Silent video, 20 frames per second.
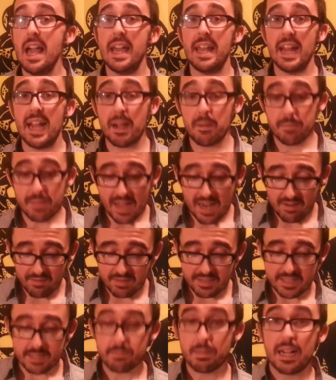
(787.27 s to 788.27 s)
And I'm
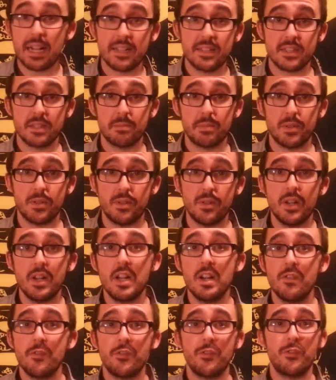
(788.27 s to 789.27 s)
not responsible
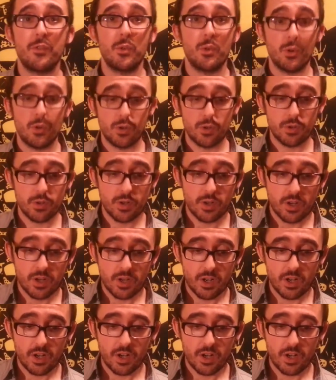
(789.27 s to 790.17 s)
for